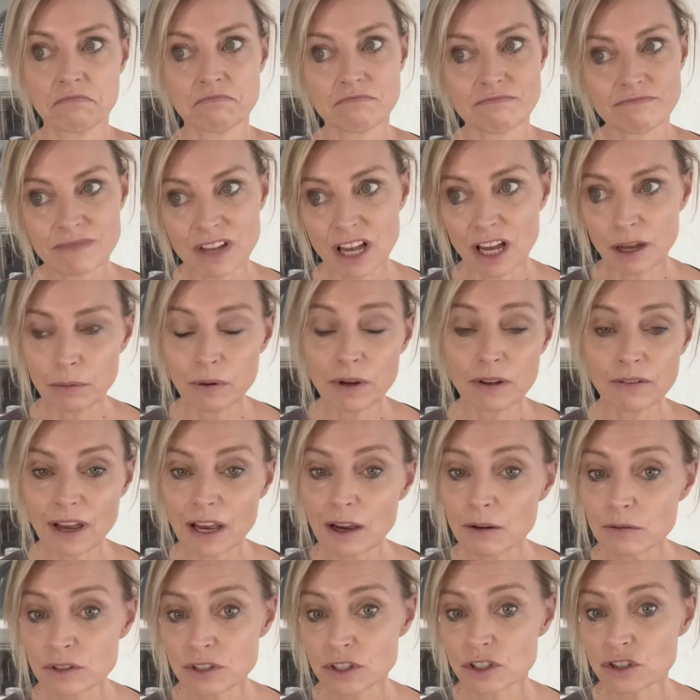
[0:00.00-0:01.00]
couple of
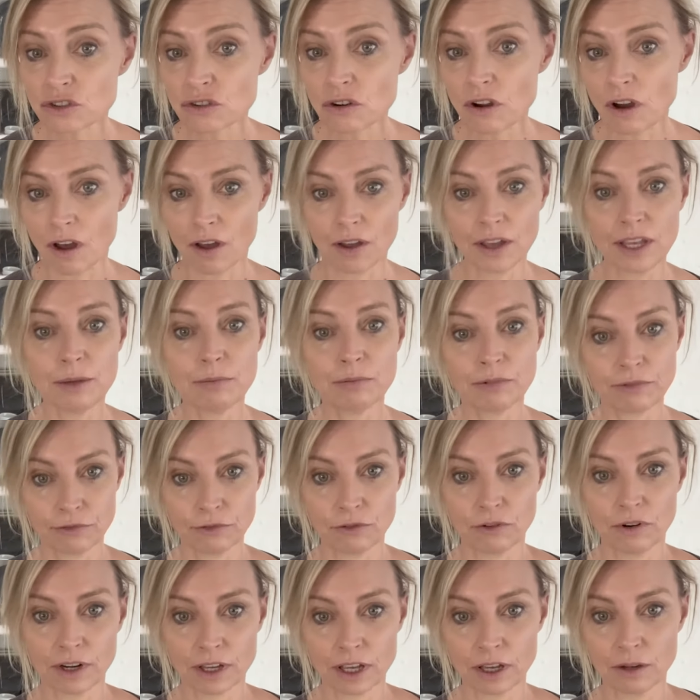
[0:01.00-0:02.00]
hours to dry
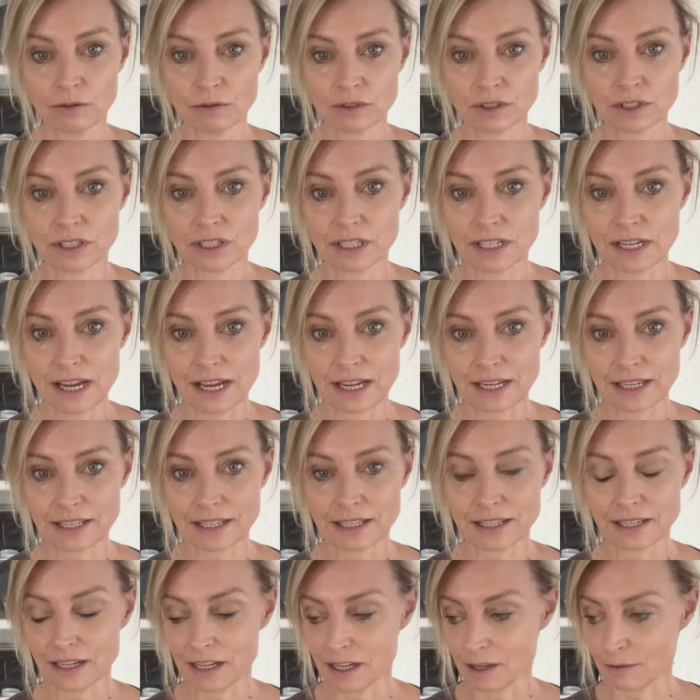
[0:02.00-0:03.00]
before I go on to the
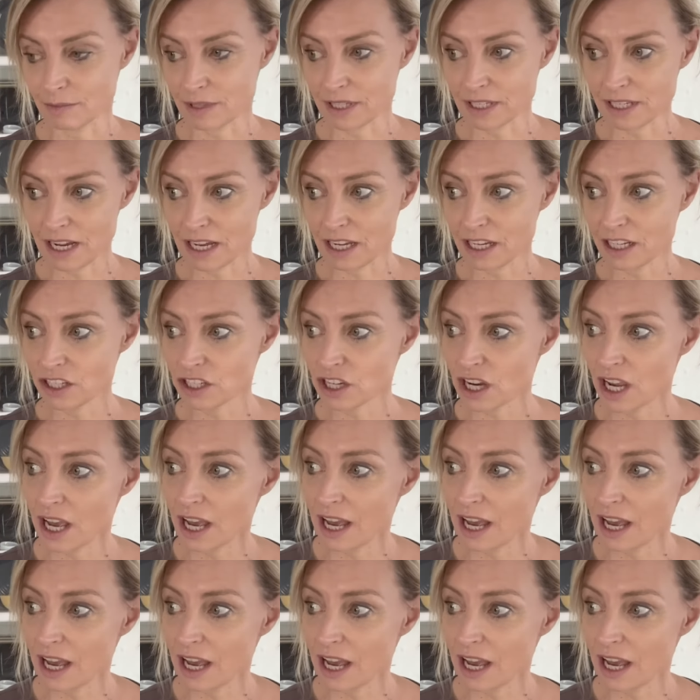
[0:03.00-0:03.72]
next stage.